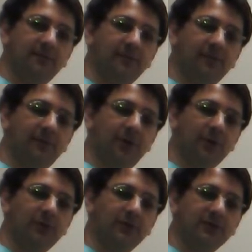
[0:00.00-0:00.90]

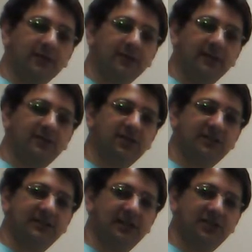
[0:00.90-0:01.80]
forward, it just
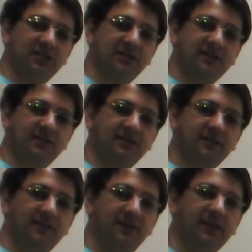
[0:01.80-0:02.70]
touches
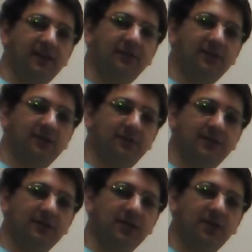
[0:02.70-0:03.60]
the alveolar
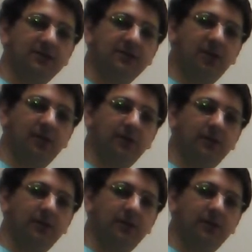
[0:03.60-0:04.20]
ridge. So